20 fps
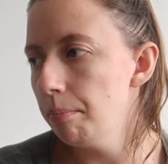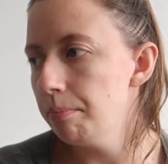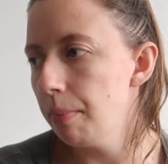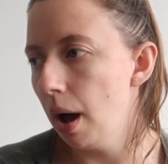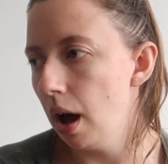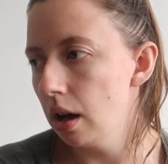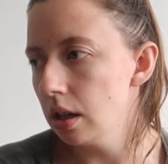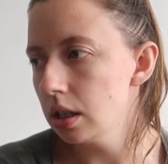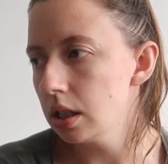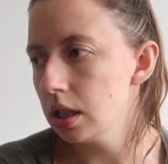
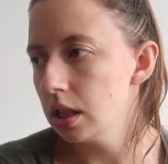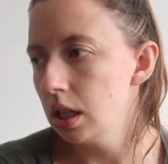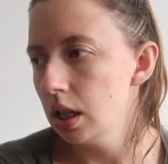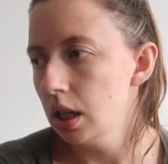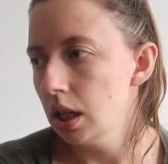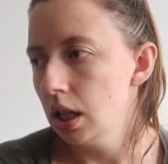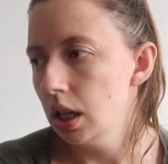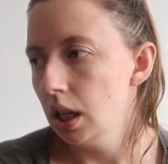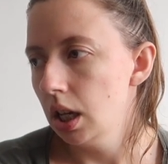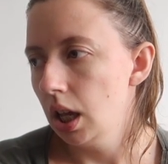But
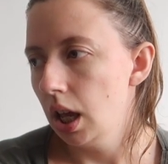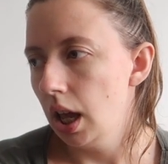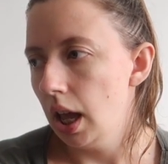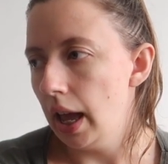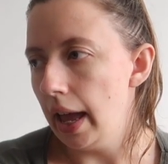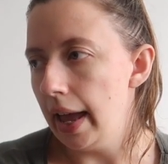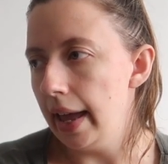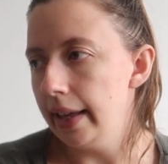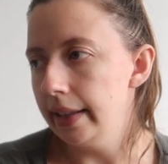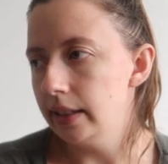
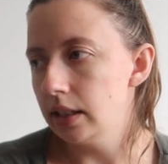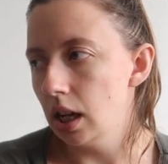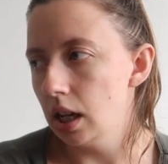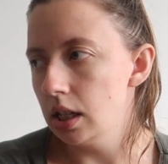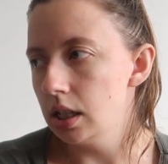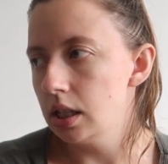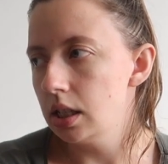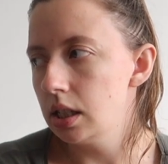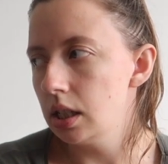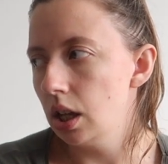it
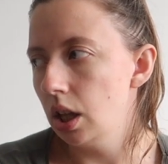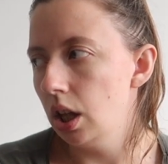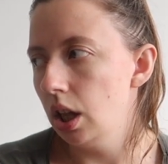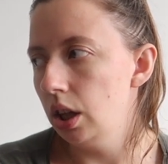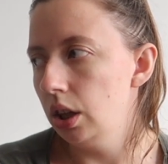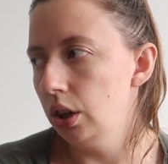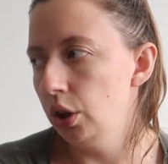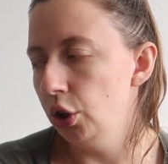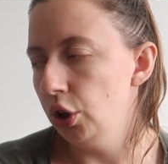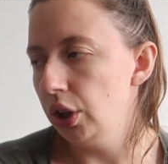does
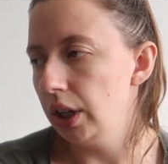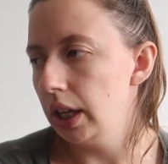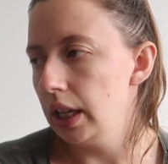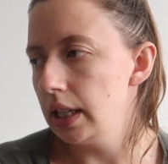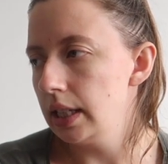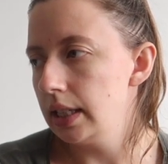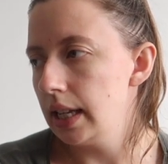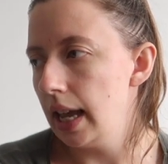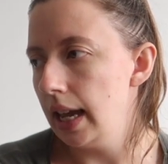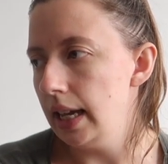look
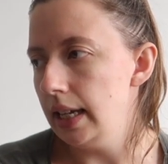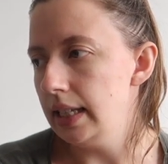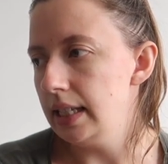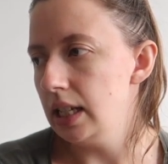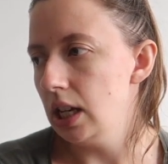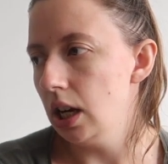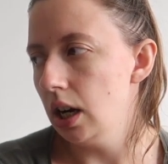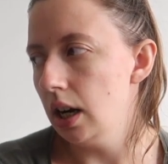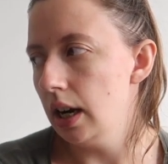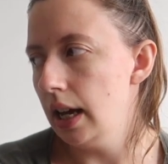
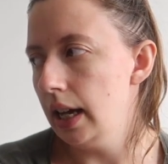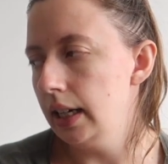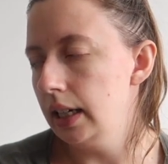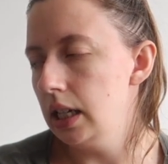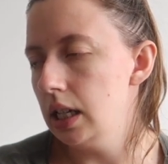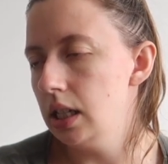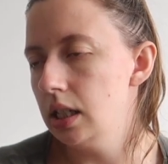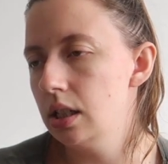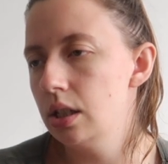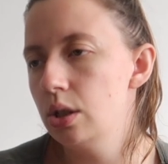tidier and
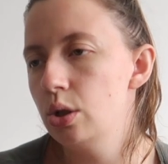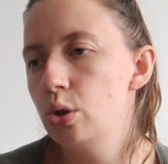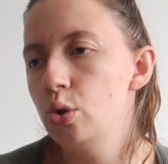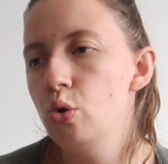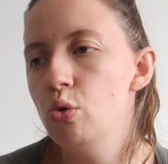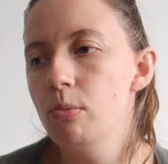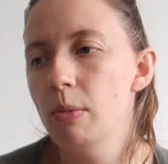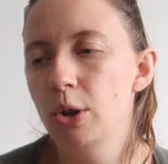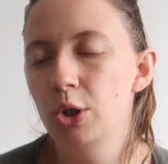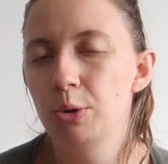it is
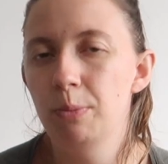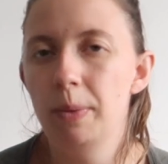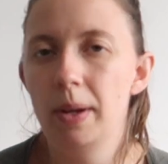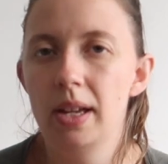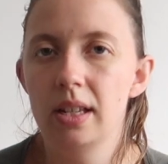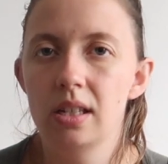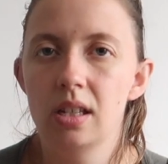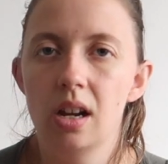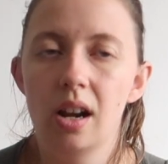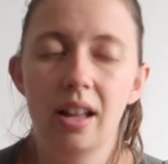so much
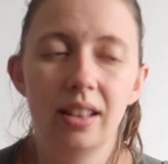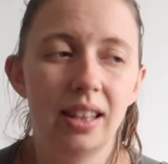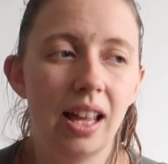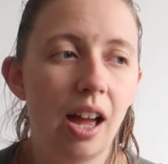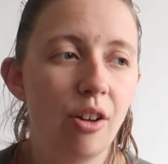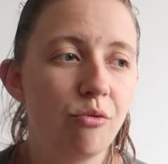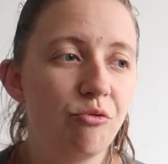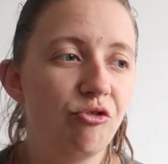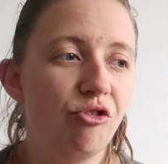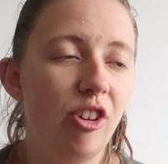better. And
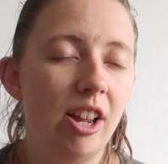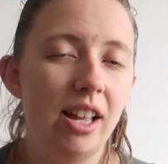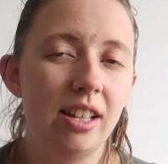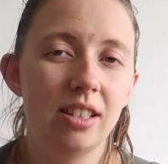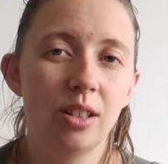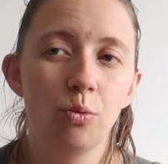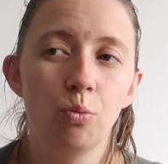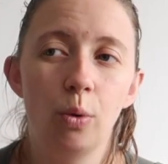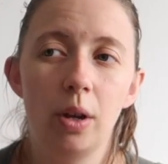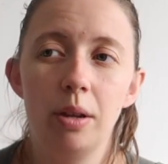that
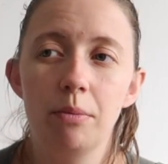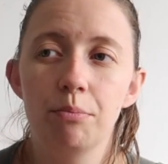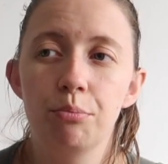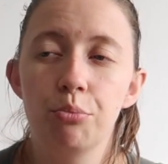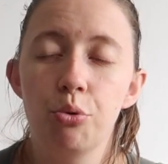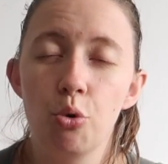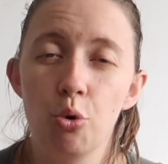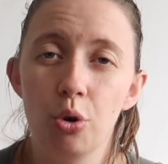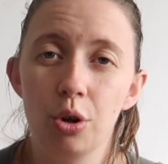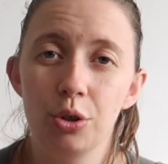red and
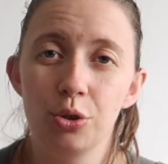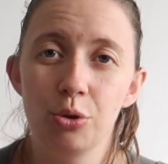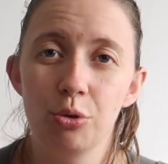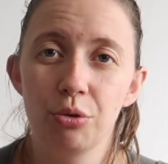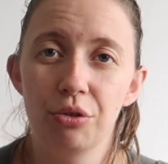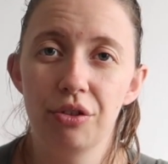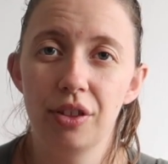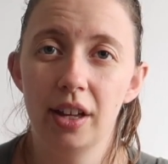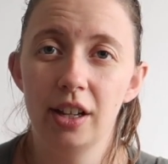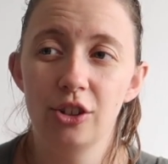white polka
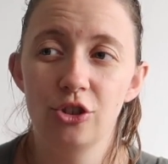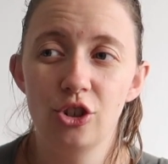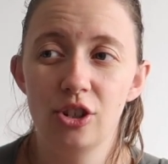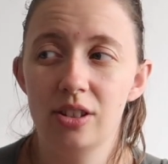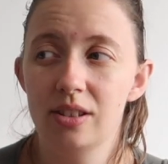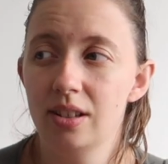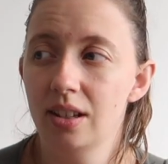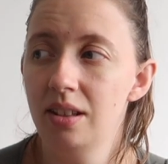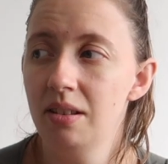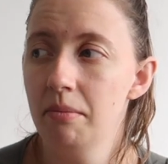dot thing
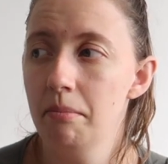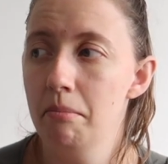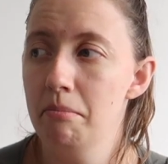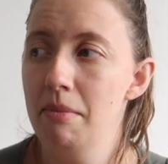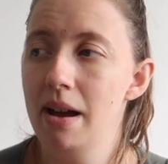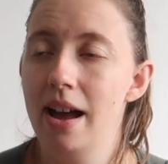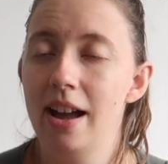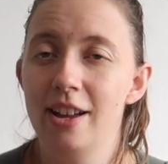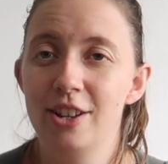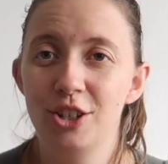just didn't
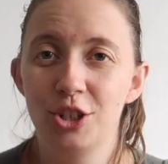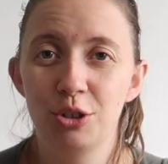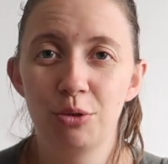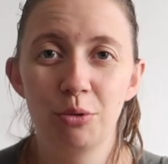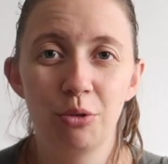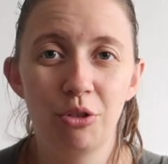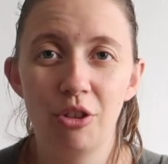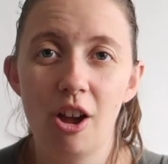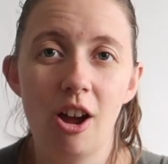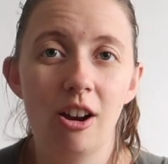
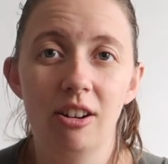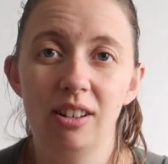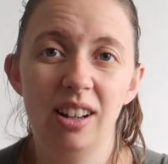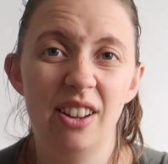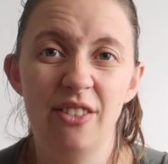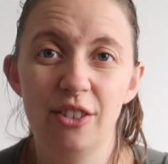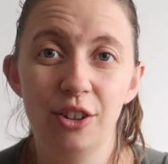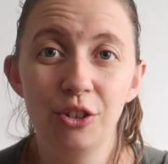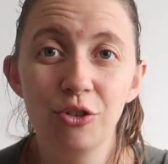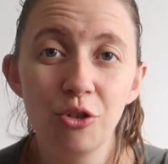match our
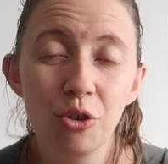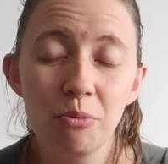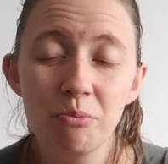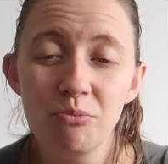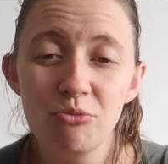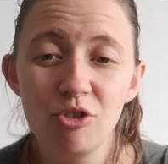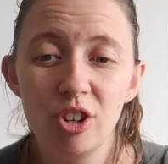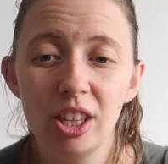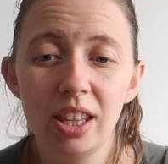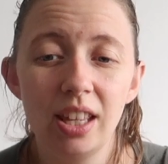living
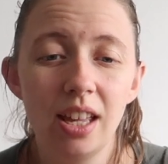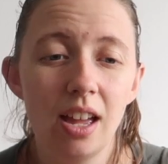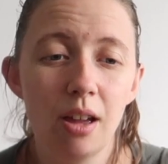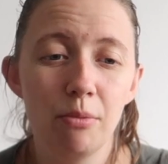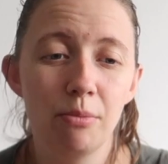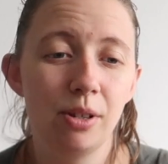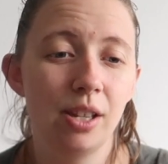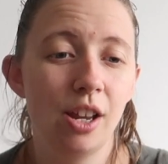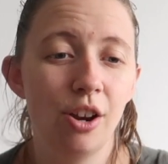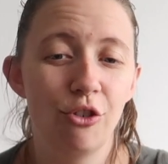room really.
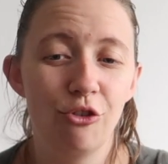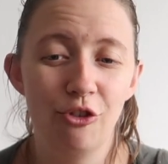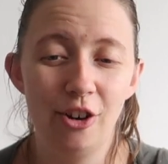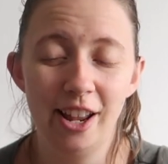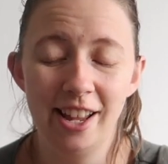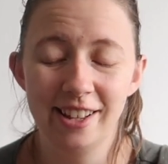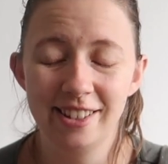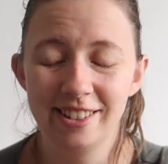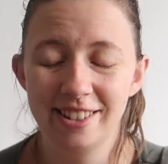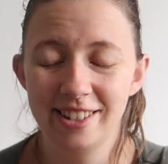It was
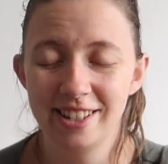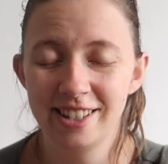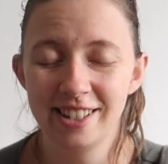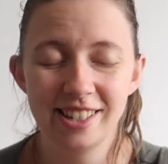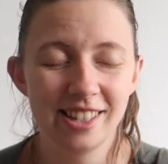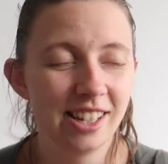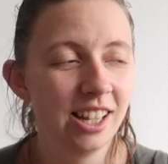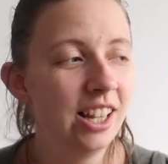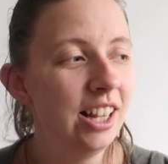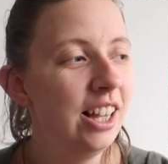
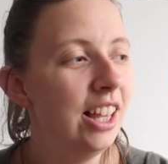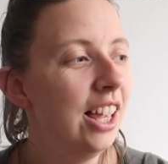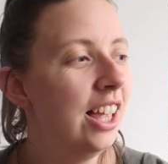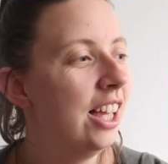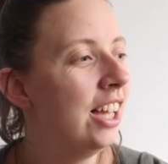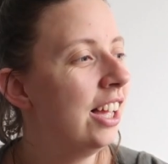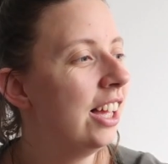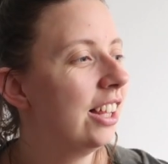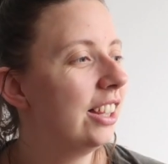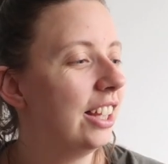horrendous.
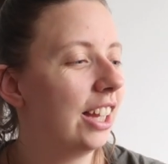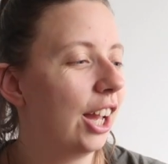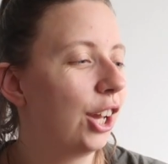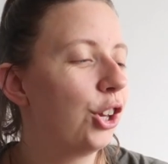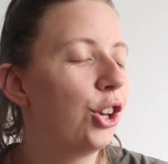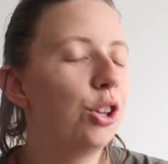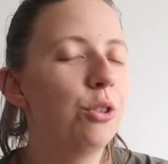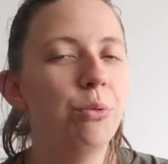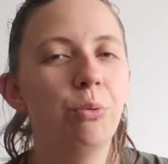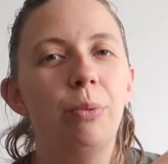Like I
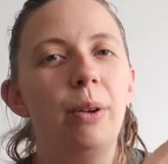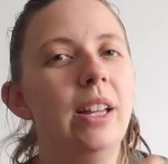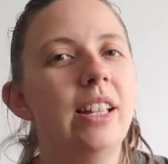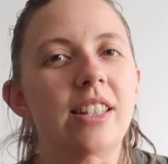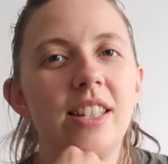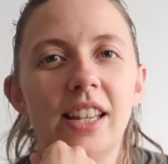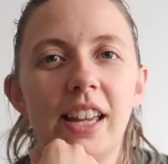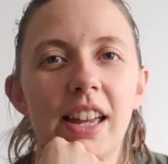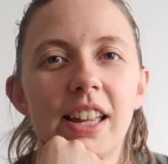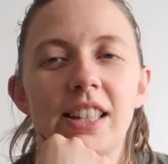couldn't
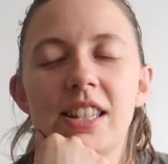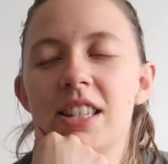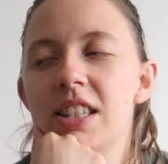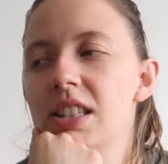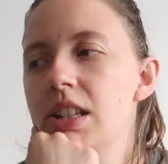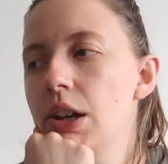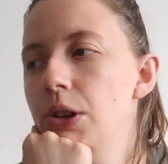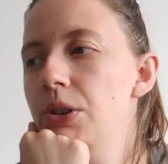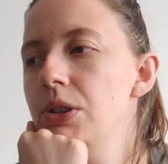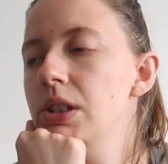wait to get
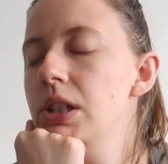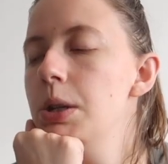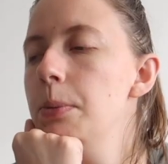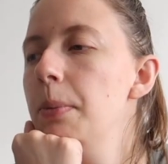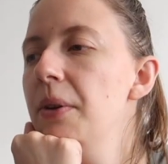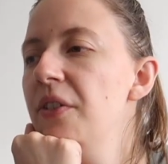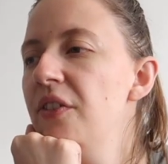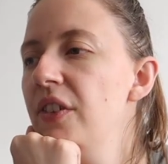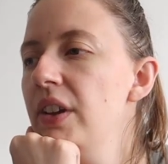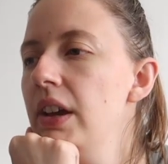it down to
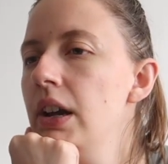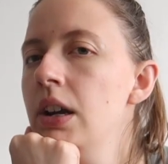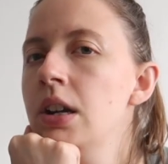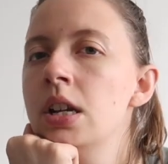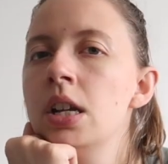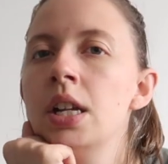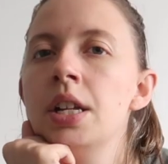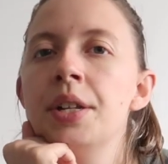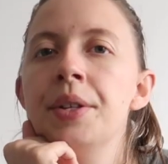be fair.